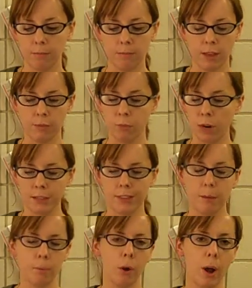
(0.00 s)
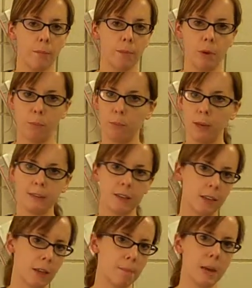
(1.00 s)
and when I say prep, they're
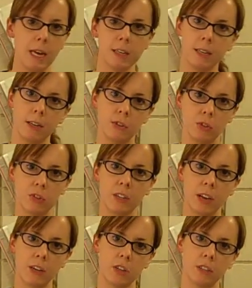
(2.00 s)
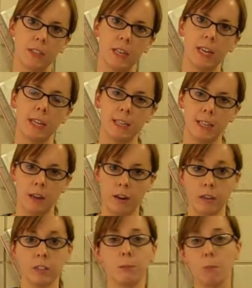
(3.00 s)
basically paintings or sketches that he did
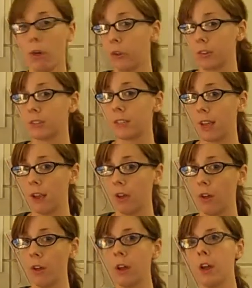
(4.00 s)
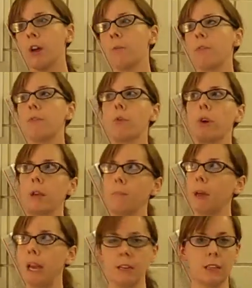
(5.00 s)
on a smaller scale before he
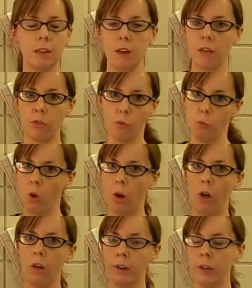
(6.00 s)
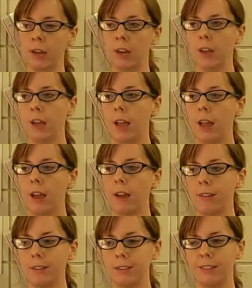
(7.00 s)
painted on the wall.
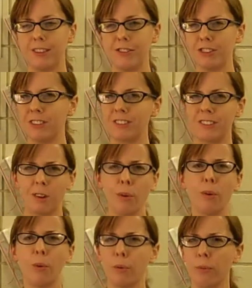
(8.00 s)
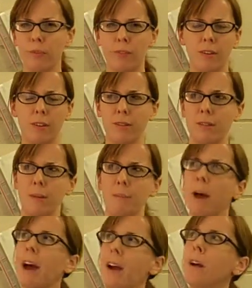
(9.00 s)
And they're just so
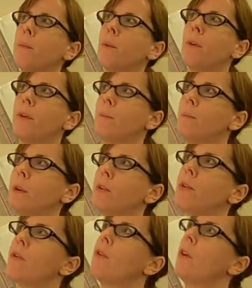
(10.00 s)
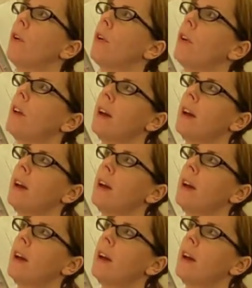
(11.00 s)
impeccable and beautiful,